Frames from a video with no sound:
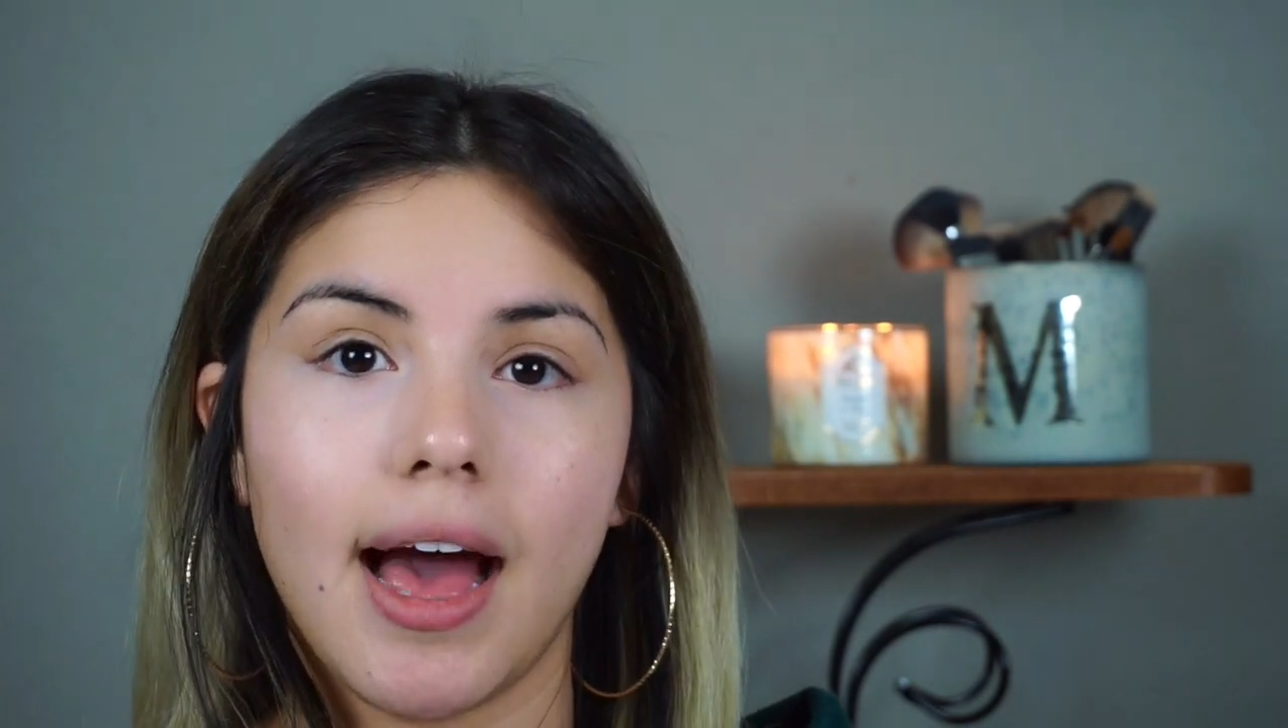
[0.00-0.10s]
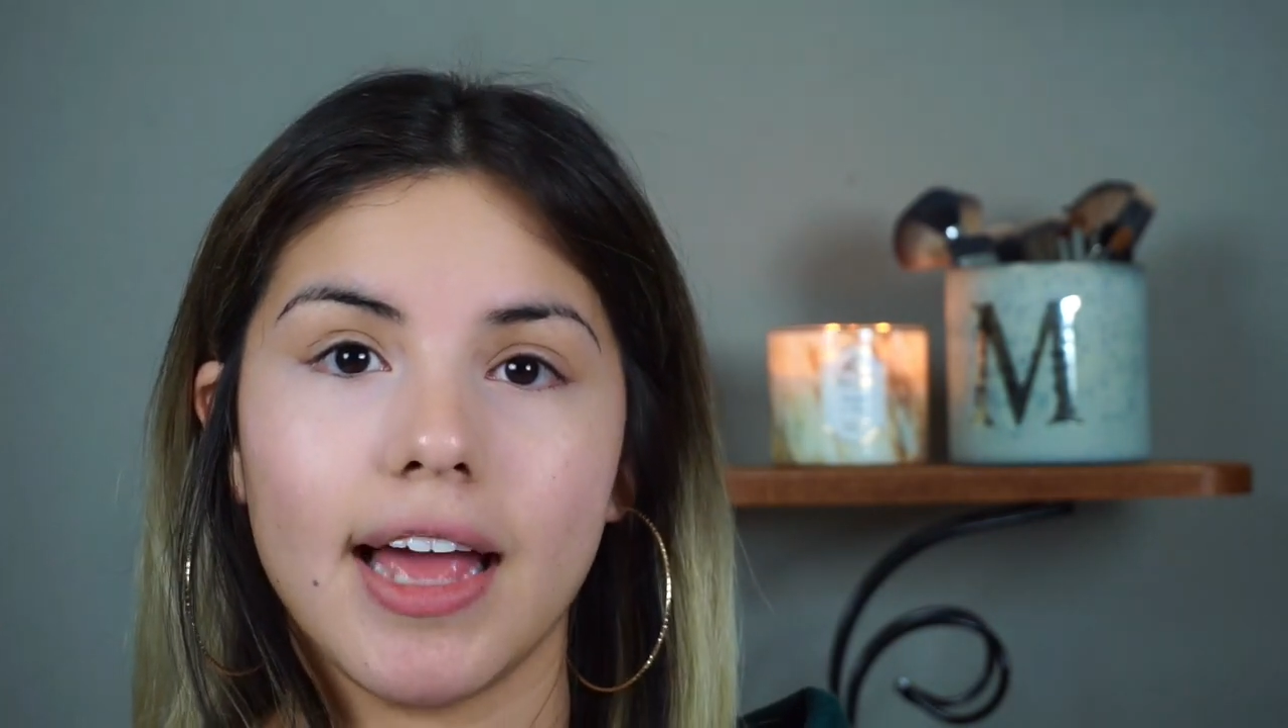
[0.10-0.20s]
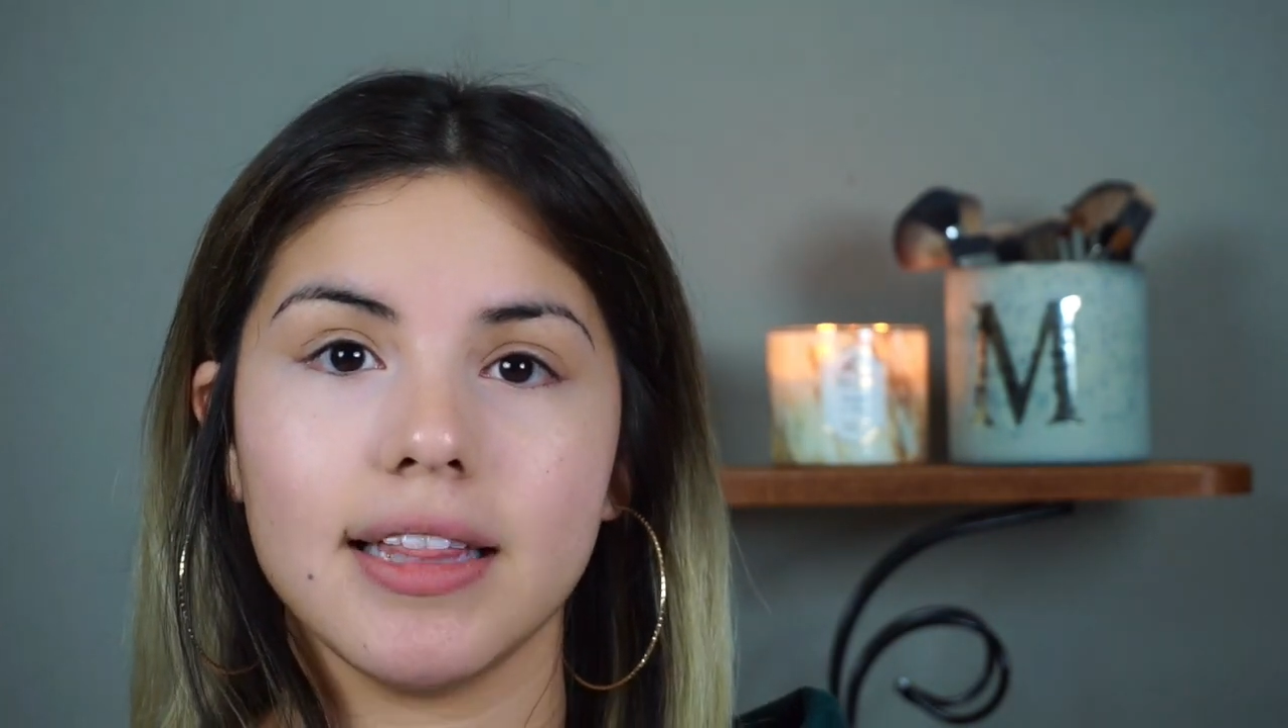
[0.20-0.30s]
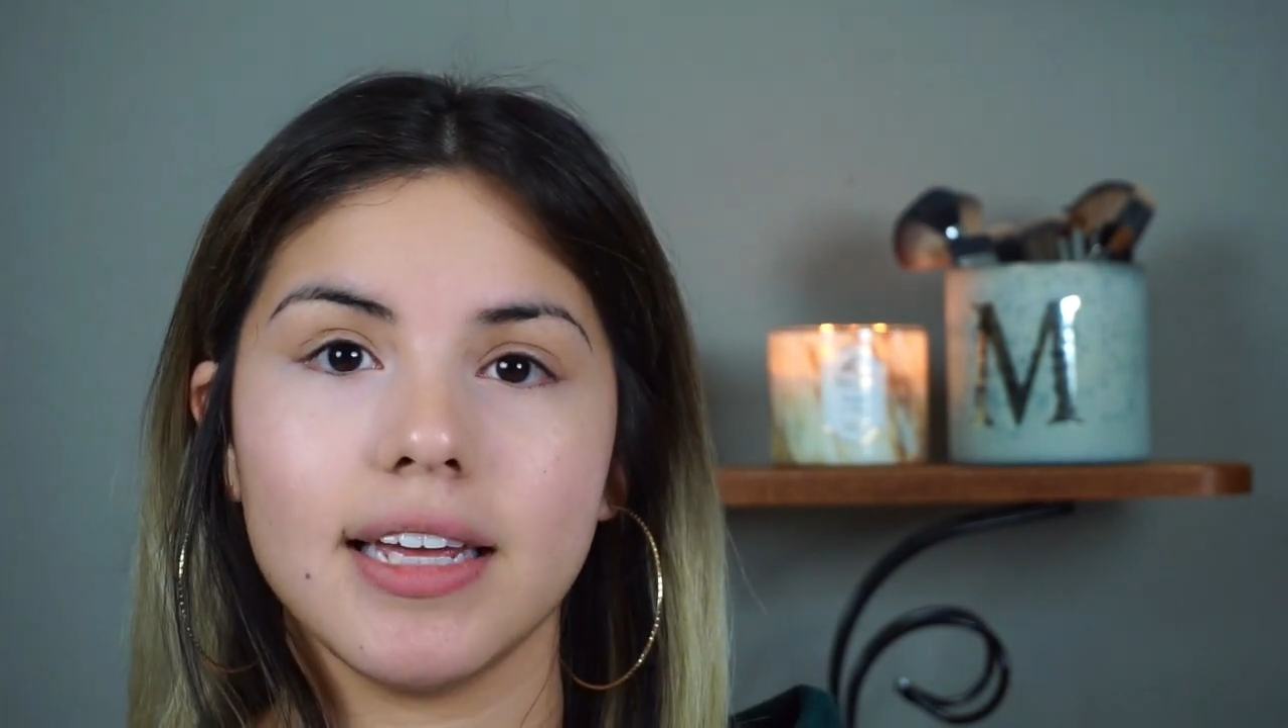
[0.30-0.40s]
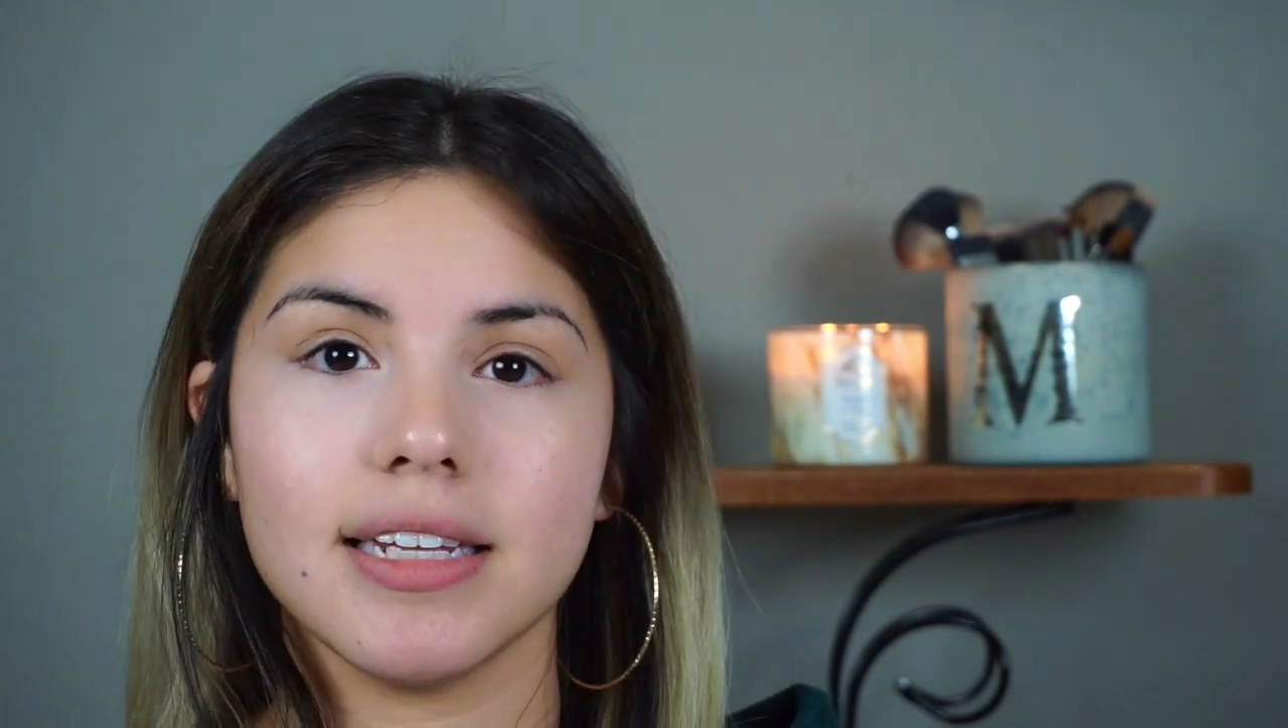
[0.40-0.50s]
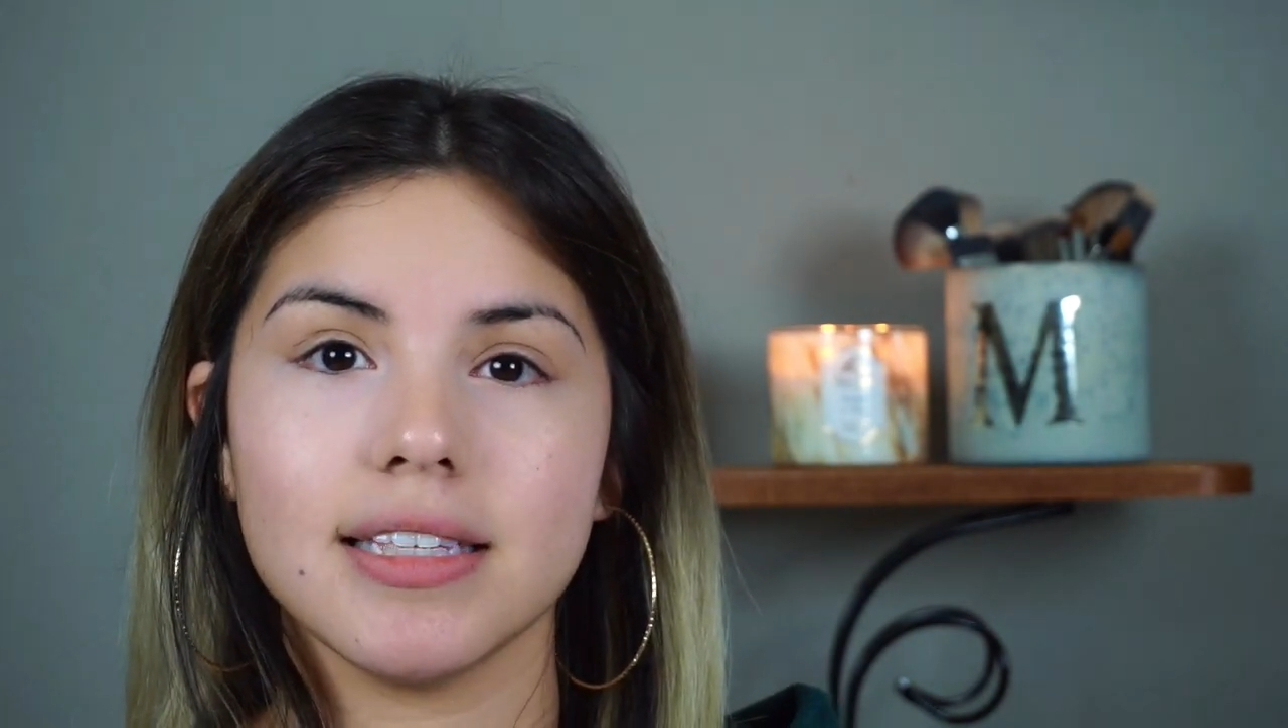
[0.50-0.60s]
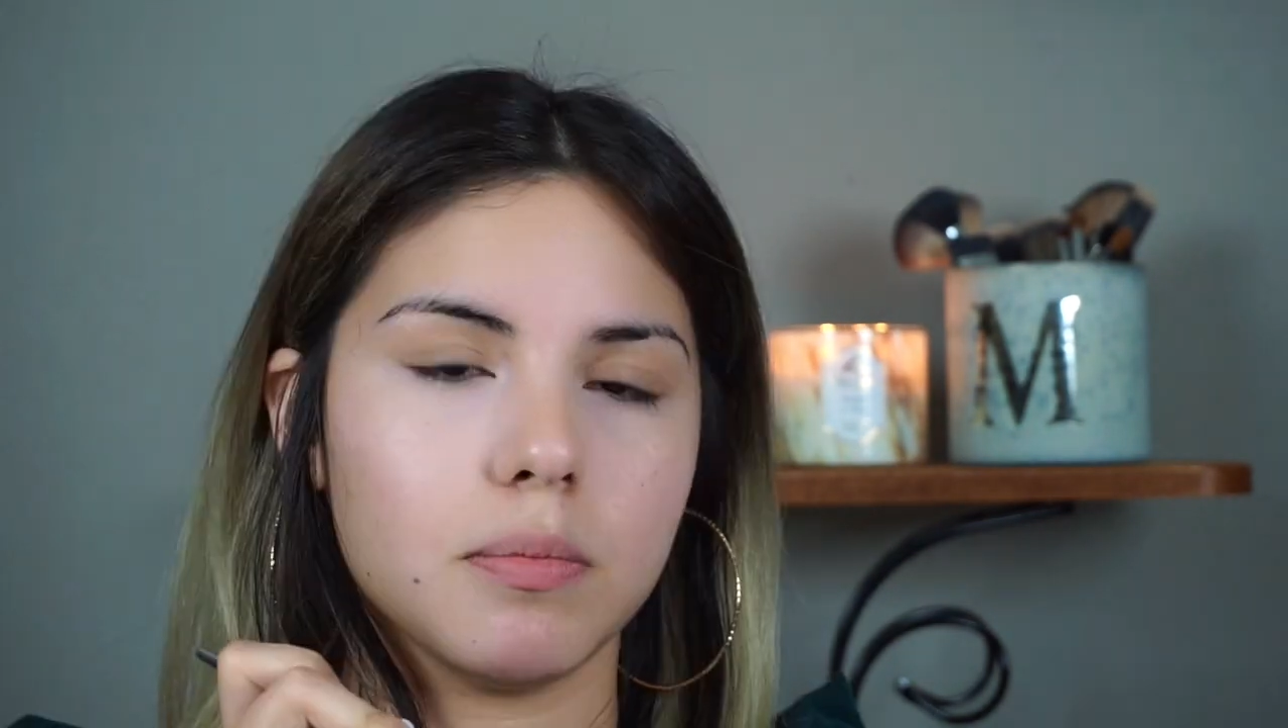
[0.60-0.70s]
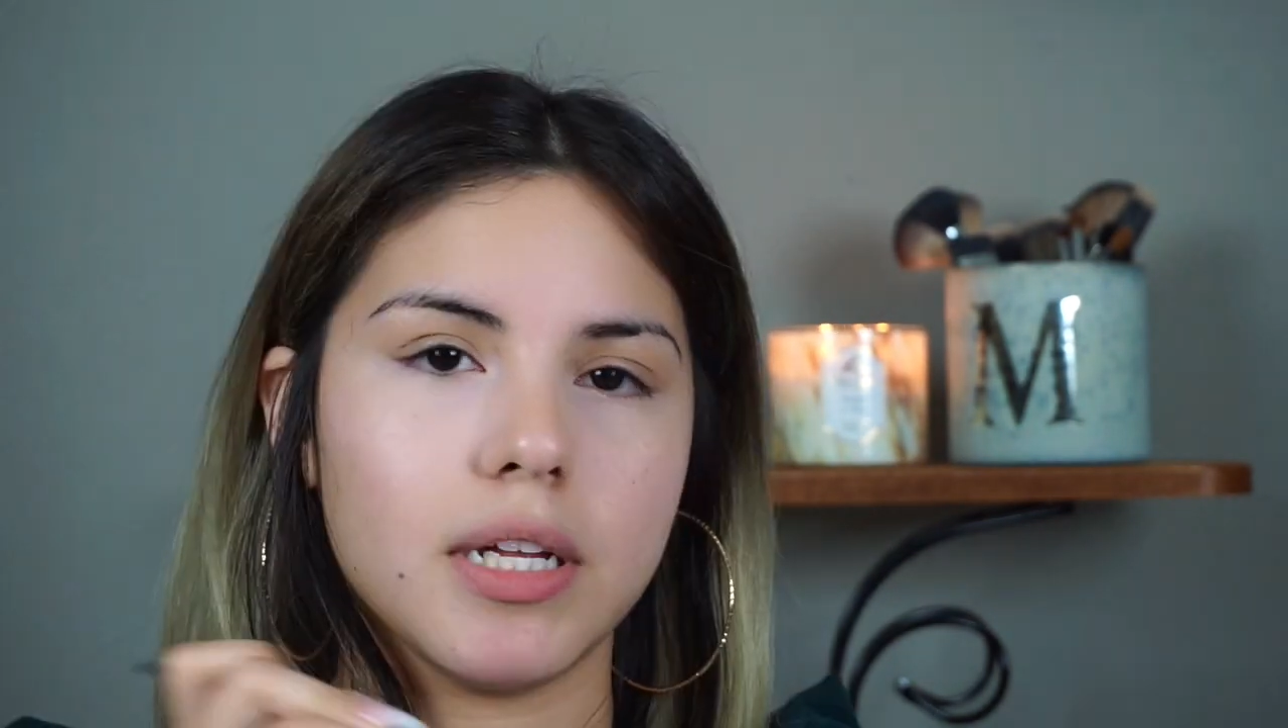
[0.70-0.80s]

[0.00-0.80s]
eyelids.